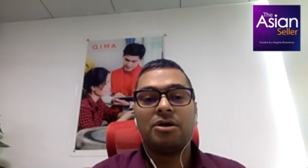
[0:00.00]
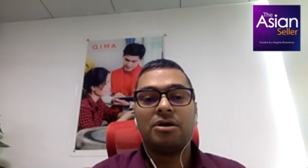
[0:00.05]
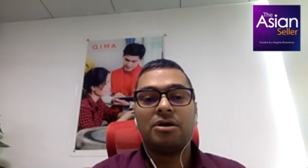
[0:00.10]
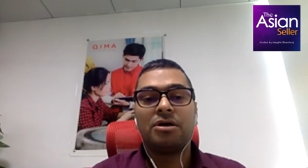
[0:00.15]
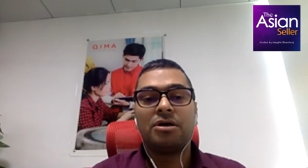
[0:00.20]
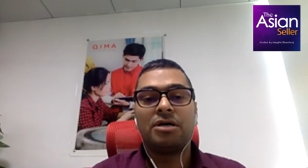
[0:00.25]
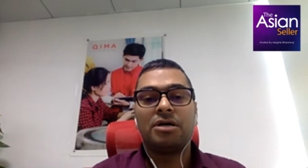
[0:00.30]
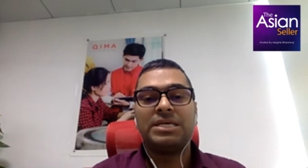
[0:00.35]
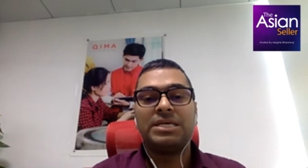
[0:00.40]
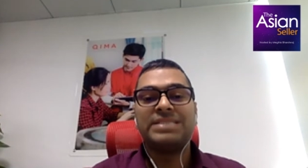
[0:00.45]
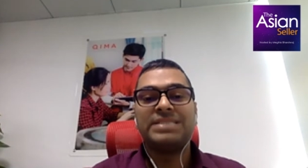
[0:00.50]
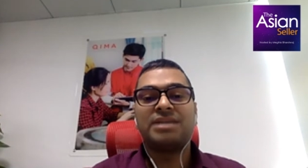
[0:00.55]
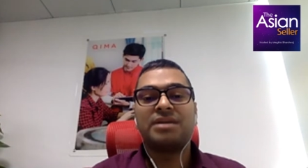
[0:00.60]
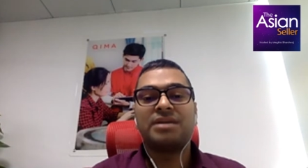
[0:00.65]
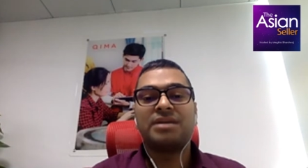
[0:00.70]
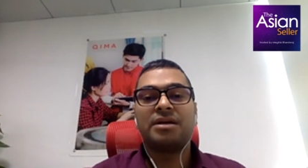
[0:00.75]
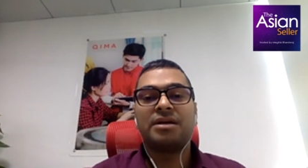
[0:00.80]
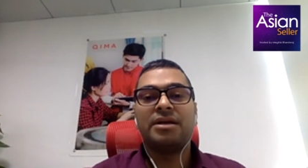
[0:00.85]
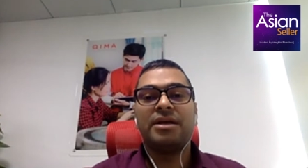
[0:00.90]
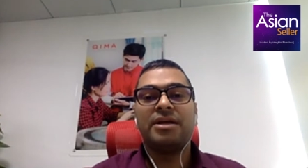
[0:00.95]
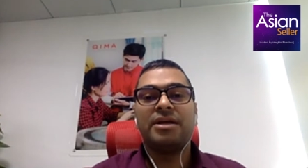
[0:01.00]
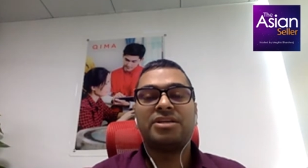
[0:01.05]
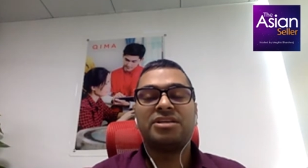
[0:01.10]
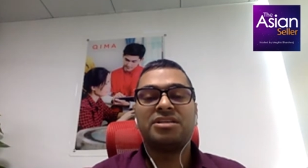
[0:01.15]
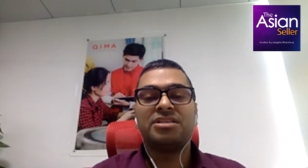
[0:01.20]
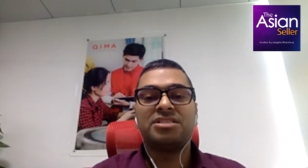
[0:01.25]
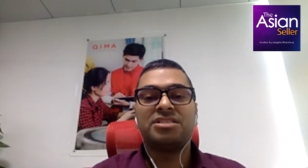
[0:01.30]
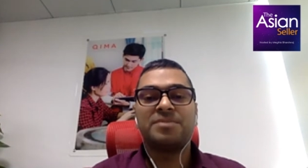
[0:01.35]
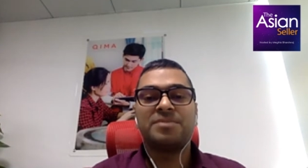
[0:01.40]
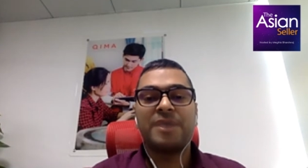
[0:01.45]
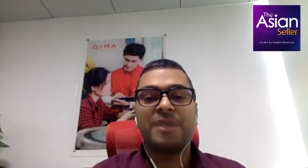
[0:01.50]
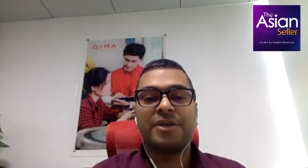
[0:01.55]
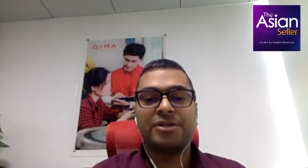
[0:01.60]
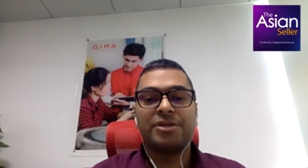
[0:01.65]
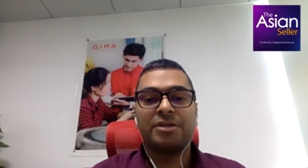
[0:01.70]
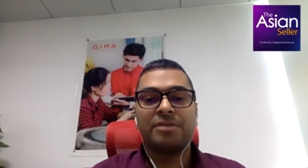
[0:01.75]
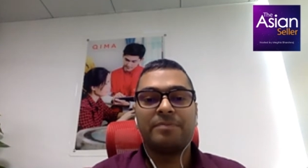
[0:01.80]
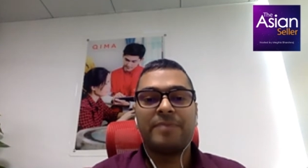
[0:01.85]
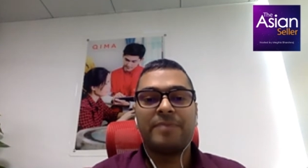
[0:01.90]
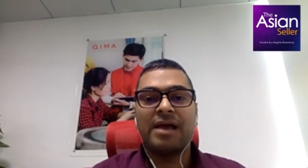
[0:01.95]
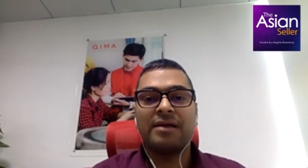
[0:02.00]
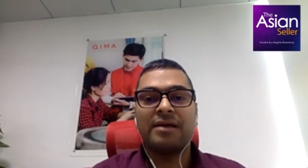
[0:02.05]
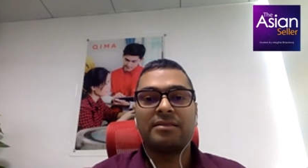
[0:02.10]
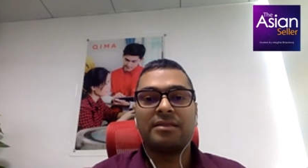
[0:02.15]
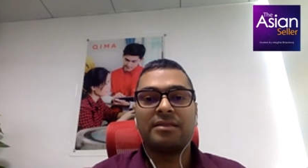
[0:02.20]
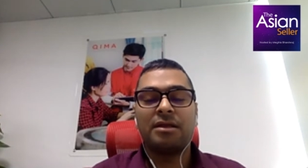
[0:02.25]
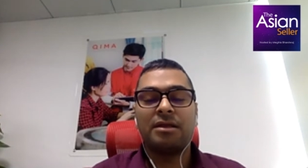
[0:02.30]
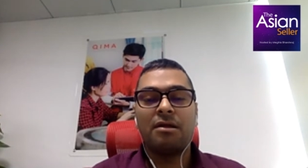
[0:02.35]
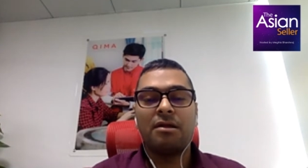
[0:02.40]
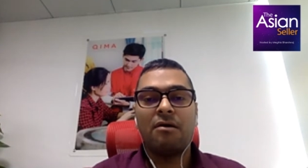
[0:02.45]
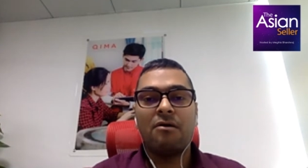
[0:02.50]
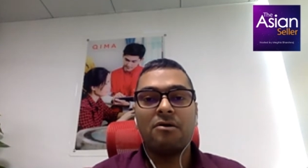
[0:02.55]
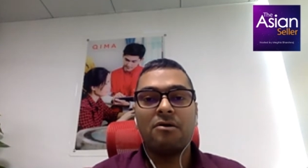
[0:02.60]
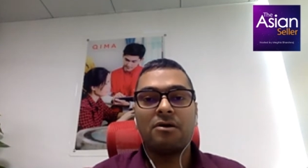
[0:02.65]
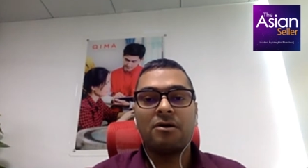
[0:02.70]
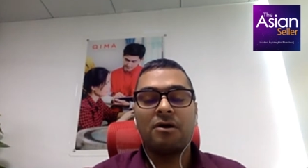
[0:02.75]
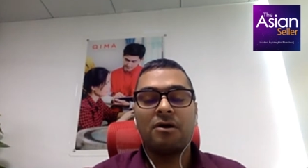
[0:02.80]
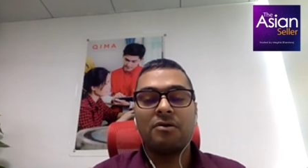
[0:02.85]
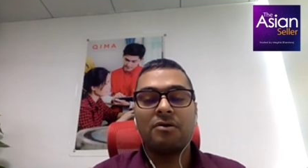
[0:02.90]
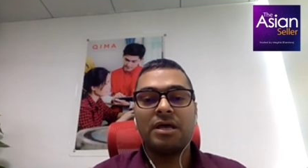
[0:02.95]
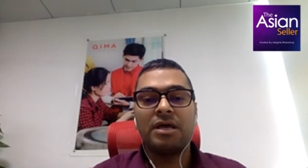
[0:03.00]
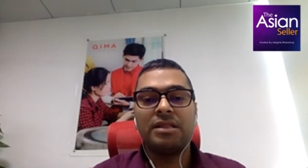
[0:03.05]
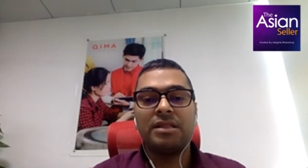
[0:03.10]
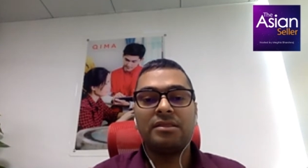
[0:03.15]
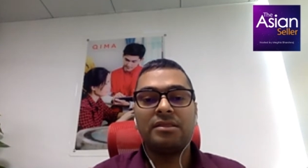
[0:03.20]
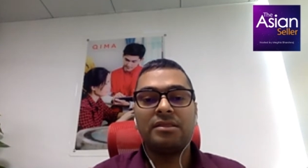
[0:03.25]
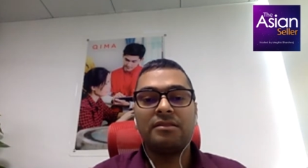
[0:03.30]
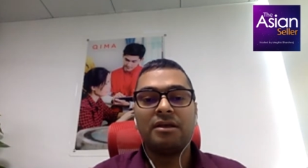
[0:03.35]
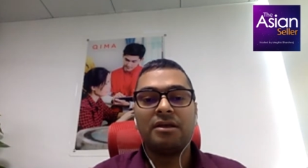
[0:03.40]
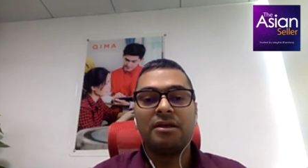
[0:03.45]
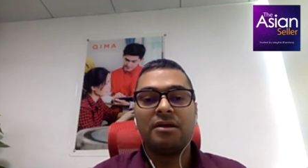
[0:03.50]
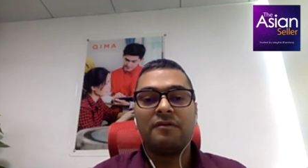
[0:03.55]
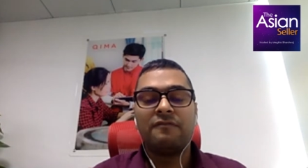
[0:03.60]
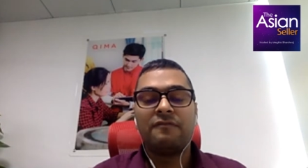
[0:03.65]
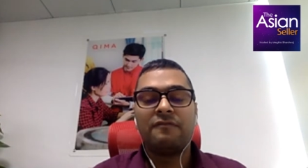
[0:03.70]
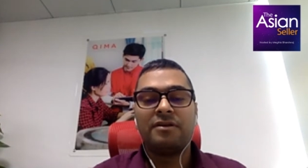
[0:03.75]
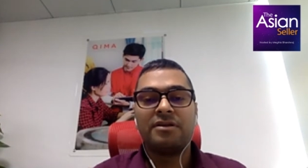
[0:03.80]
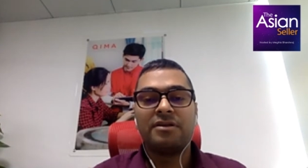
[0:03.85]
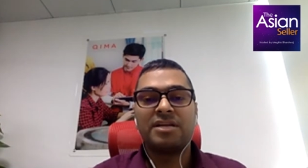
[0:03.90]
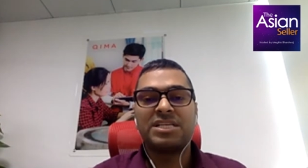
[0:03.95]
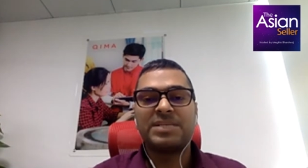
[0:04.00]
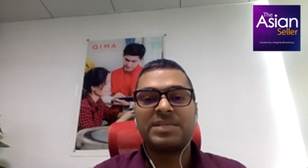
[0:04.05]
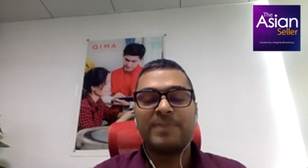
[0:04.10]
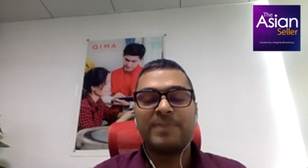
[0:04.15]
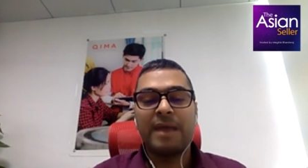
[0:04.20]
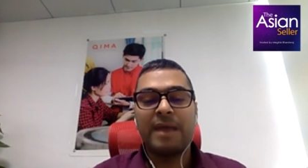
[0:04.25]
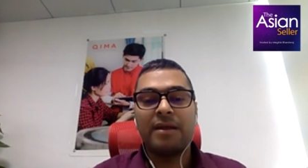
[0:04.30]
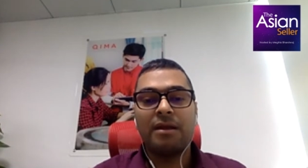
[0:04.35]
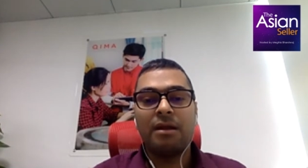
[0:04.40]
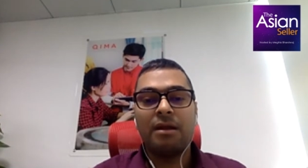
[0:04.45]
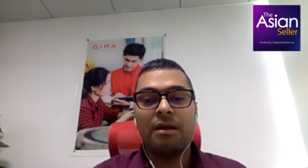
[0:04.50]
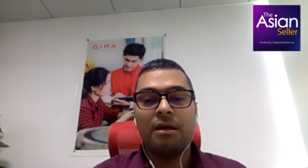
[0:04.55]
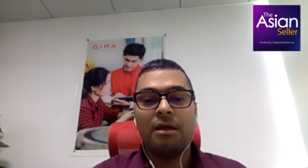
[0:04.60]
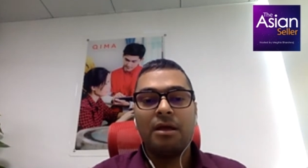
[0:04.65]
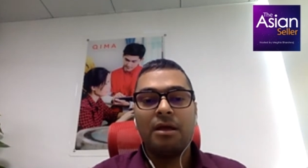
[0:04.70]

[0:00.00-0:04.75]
he started Asia Inspection back then in Hong Kong and further expanded.